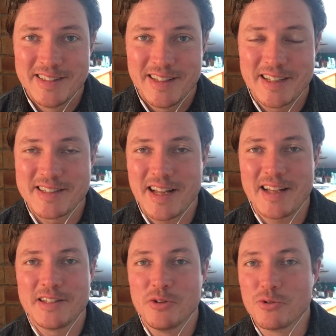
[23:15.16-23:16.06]
It's
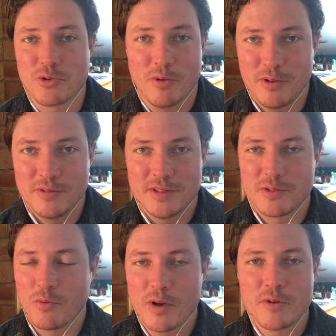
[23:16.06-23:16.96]
not neutral. It's
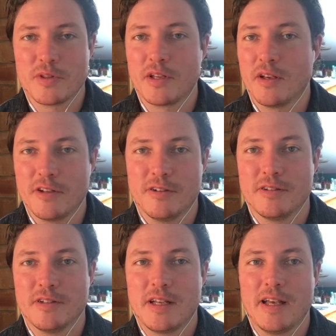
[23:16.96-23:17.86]
one or the other.
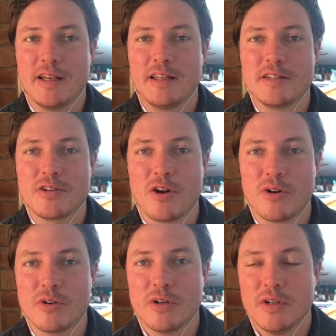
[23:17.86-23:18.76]
And it's
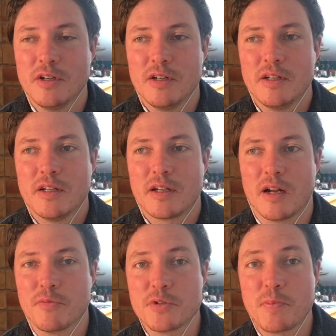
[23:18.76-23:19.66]
our
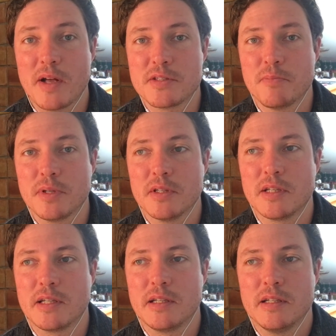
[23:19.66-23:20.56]
kind of
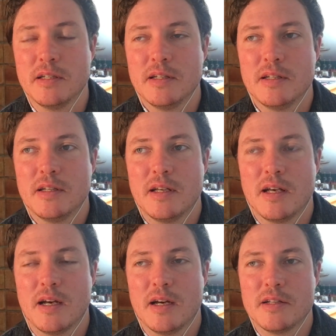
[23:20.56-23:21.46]
responsibility
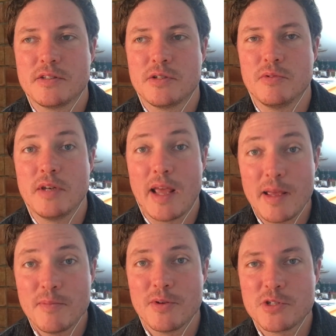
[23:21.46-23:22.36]
to
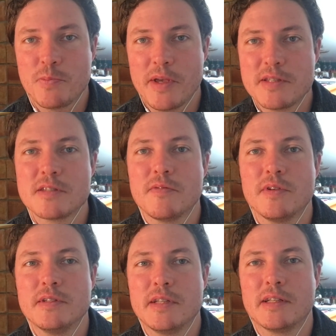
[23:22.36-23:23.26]
name those spaces of
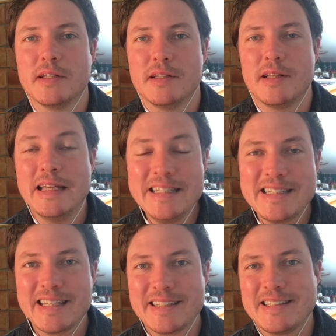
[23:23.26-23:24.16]

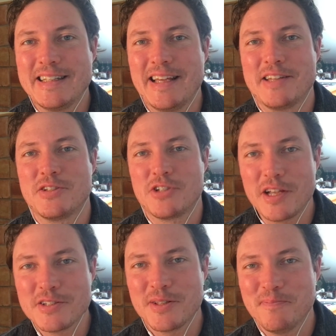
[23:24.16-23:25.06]
indignity and to
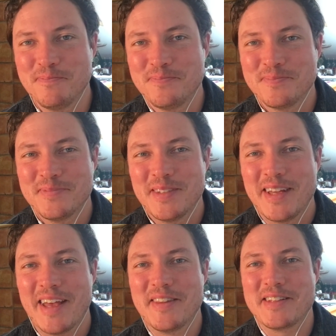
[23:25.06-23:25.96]
change them,
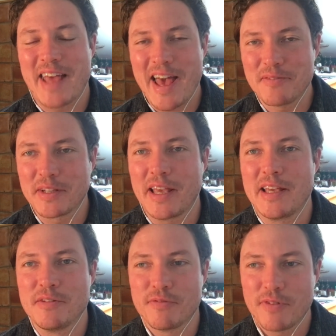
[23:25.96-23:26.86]
and then to
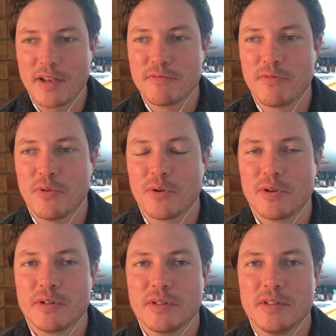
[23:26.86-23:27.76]
advocate and fight for